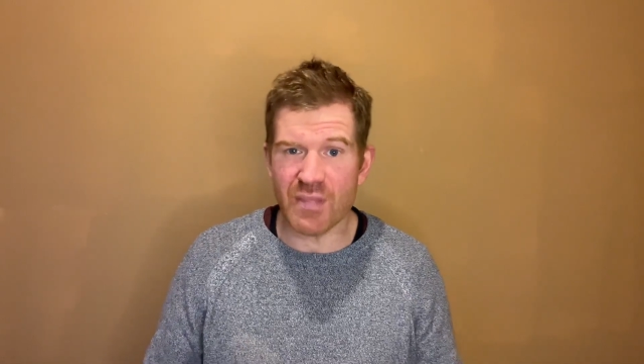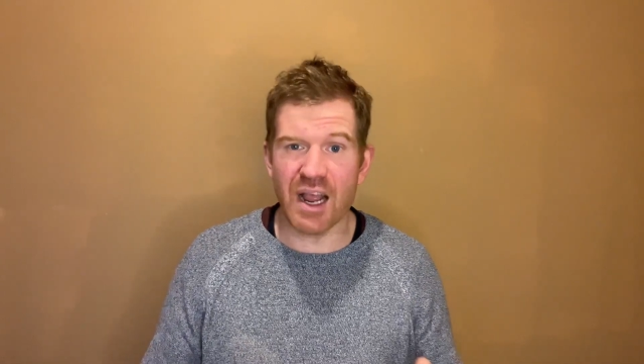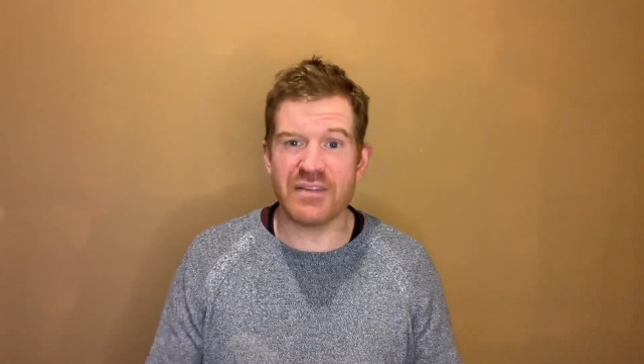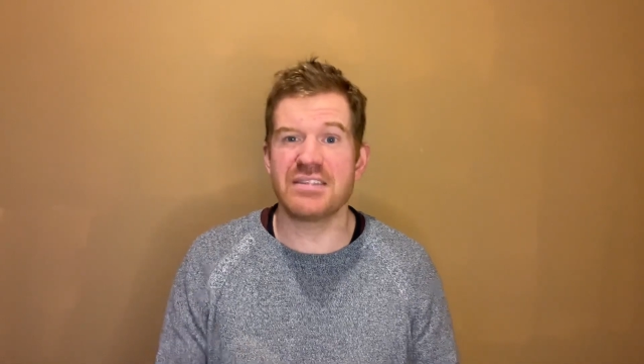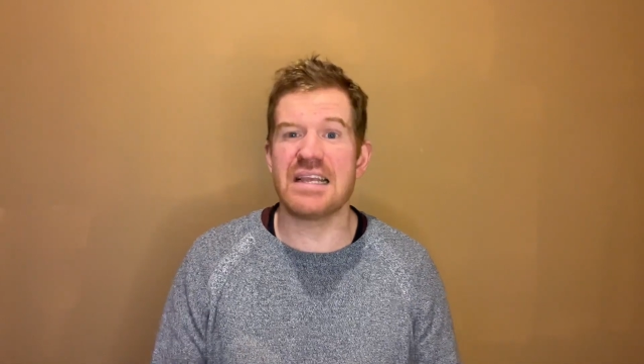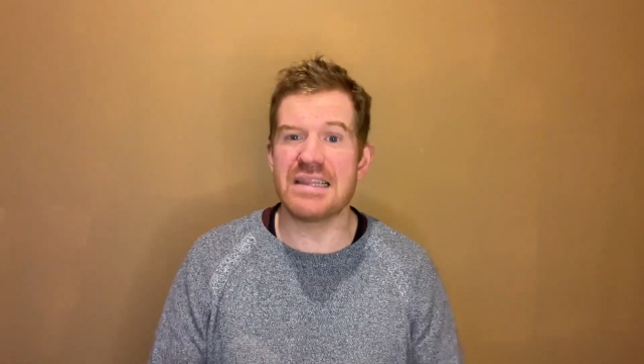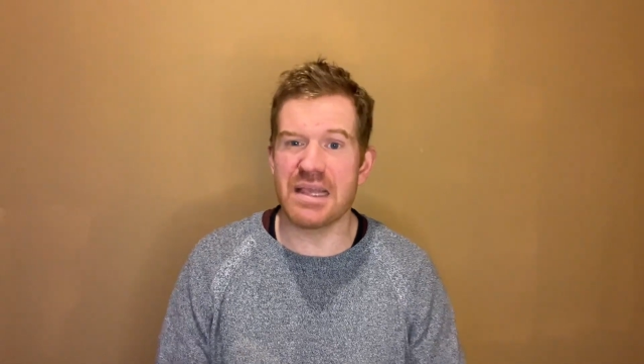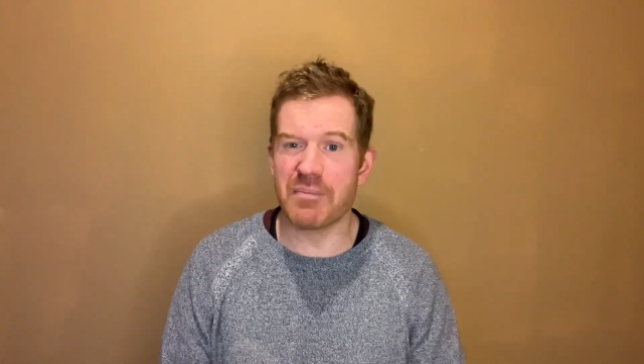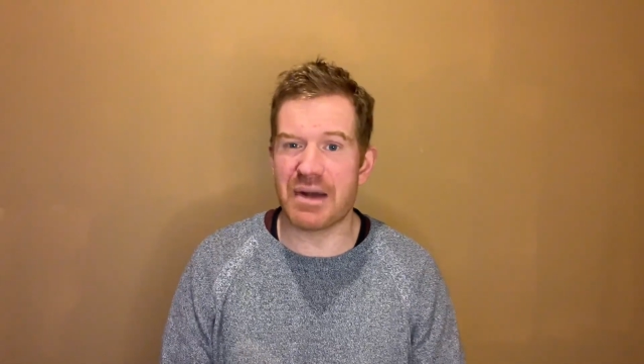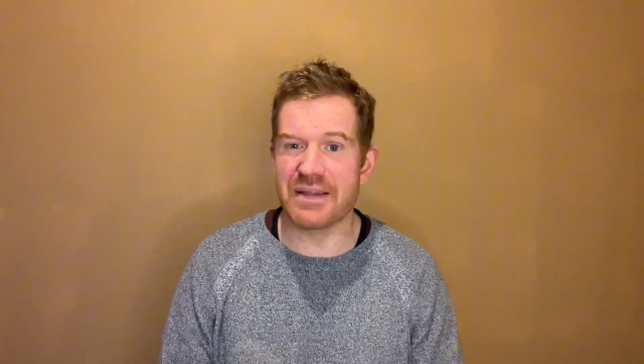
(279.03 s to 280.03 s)
I've seen the
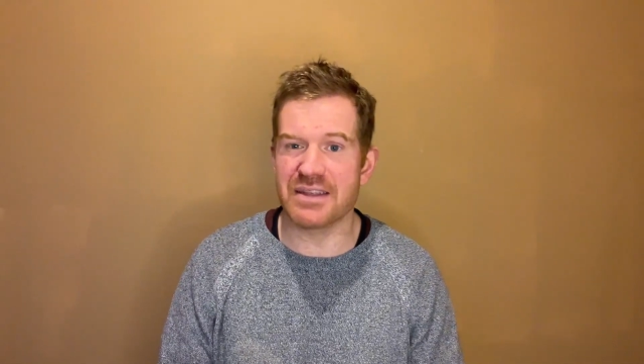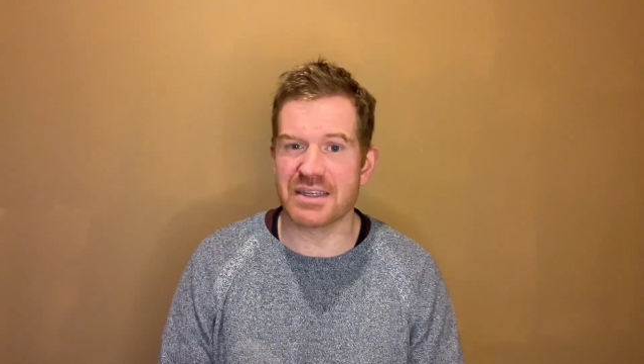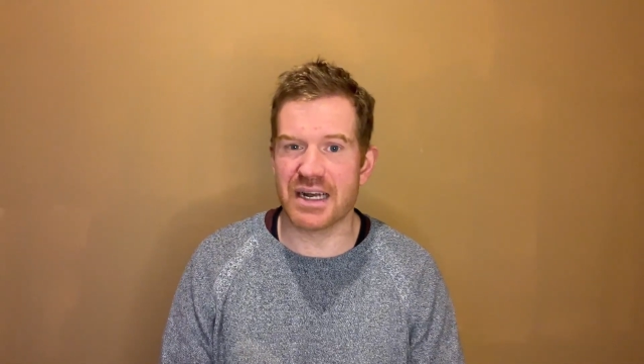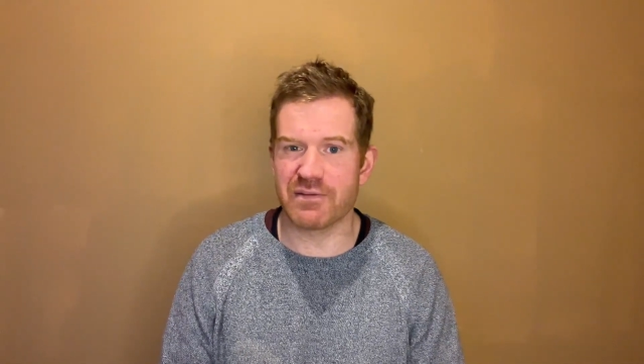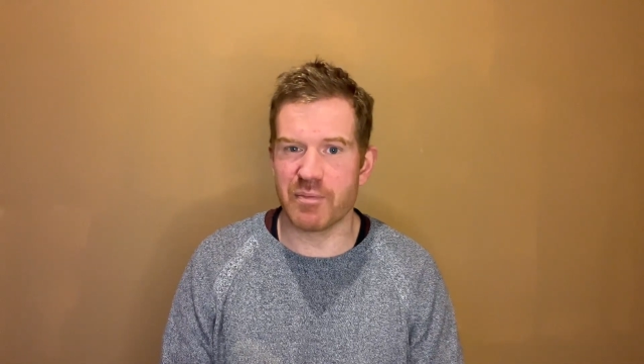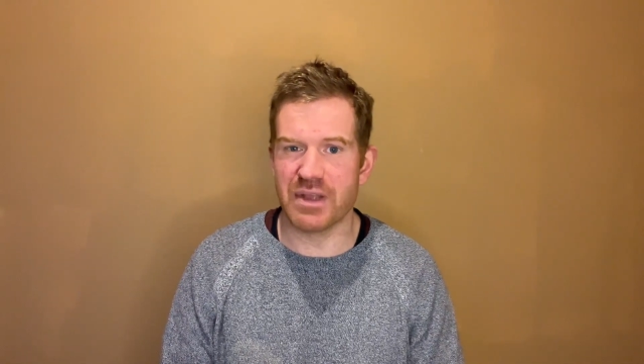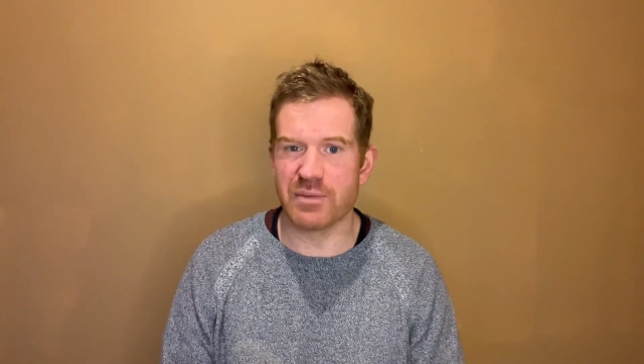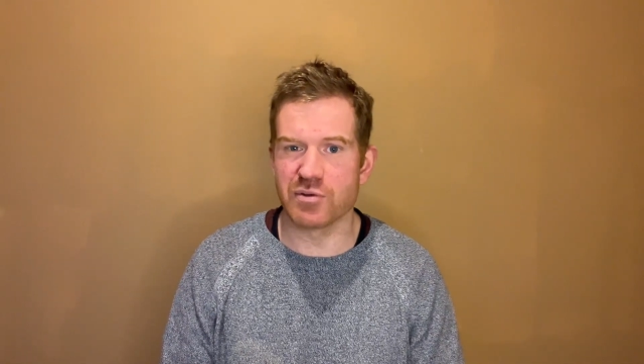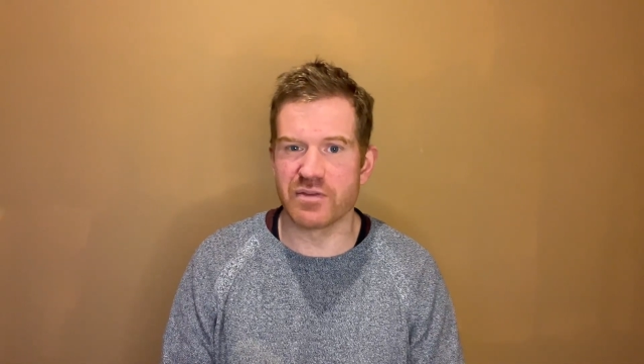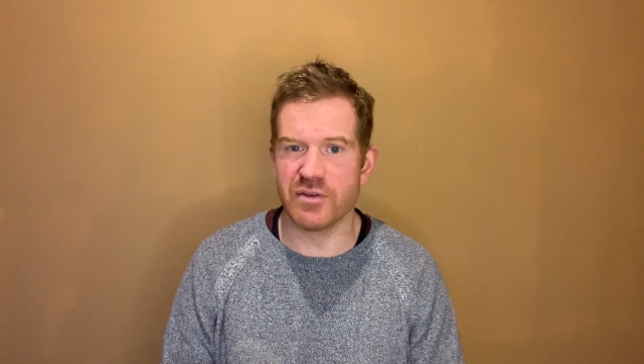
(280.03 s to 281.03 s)
impact this can have on
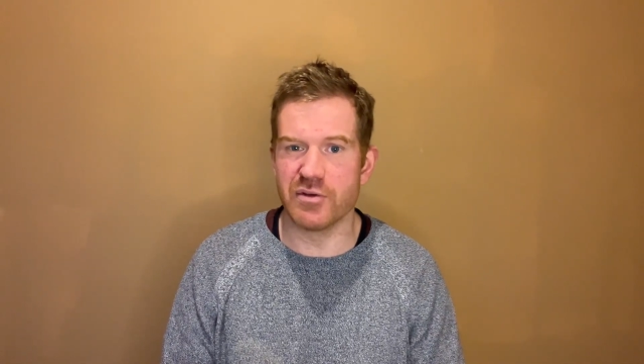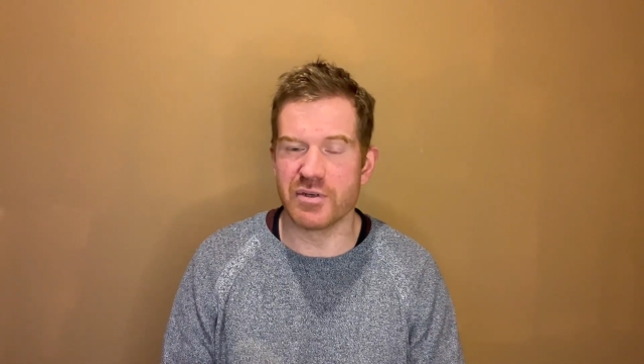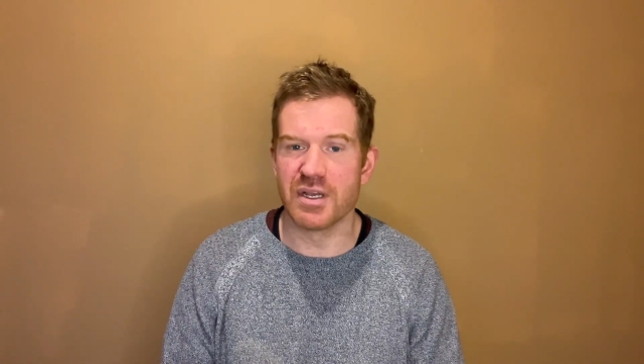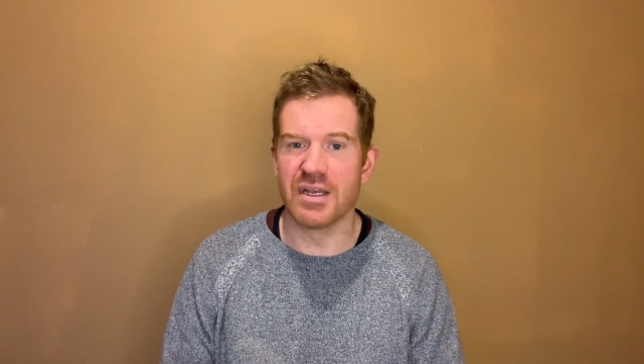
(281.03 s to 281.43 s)
people's food